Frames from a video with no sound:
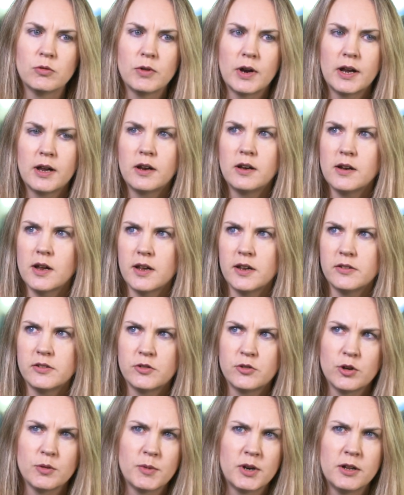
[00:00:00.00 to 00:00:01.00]
recognize
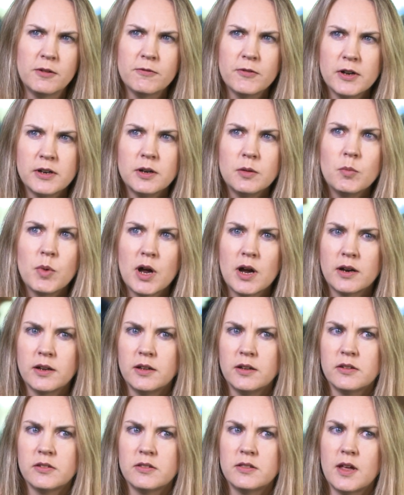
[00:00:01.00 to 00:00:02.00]
that there are many funding
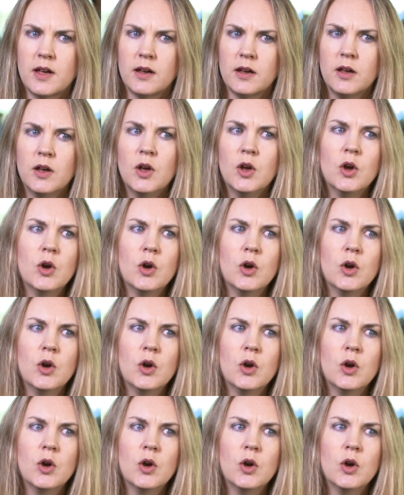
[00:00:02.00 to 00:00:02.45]
bodies that